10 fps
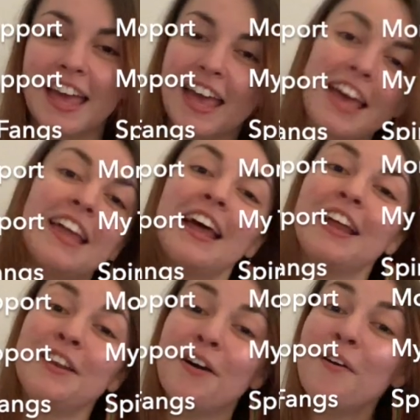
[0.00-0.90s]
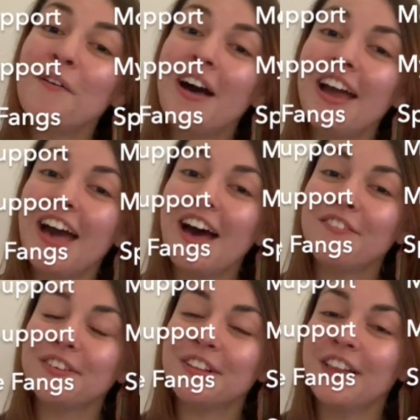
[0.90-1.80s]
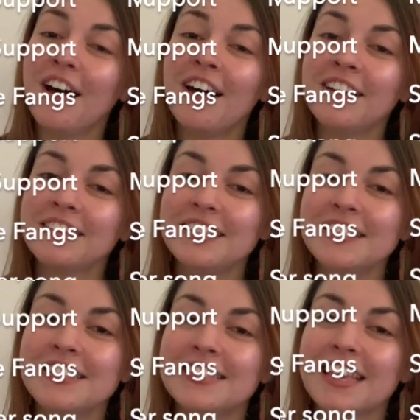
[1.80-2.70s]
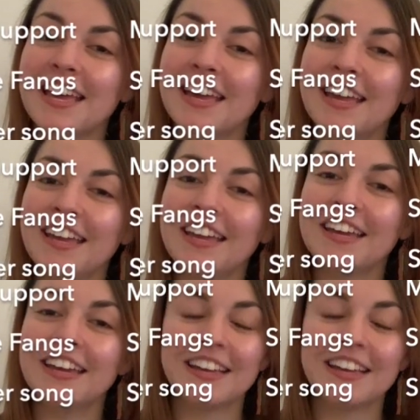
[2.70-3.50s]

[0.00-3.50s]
And I know I have a lot to say,